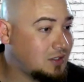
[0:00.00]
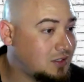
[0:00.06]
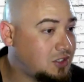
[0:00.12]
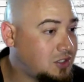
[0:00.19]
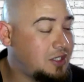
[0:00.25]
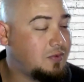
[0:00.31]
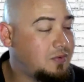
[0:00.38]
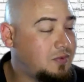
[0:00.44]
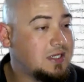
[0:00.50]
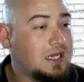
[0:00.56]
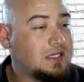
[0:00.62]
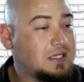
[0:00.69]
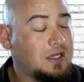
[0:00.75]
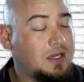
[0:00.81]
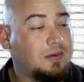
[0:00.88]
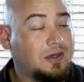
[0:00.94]
Gina was
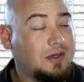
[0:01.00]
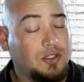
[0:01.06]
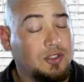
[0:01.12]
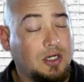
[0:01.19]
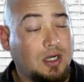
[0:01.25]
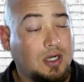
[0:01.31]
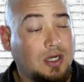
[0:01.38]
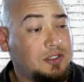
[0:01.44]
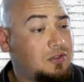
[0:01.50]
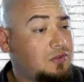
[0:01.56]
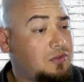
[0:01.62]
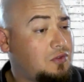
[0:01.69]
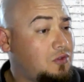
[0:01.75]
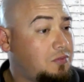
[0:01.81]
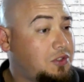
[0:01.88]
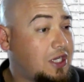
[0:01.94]
asking about Strawbees
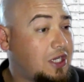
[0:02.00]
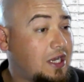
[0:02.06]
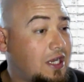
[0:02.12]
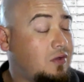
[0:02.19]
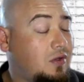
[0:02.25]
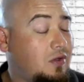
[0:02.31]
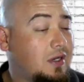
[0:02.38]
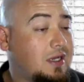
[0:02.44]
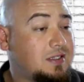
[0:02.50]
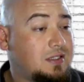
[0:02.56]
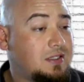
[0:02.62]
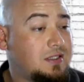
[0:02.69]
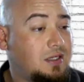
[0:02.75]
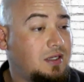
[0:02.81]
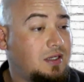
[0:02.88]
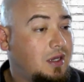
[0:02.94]
YouTube channel, and I
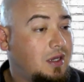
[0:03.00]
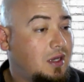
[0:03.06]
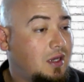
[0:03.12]
see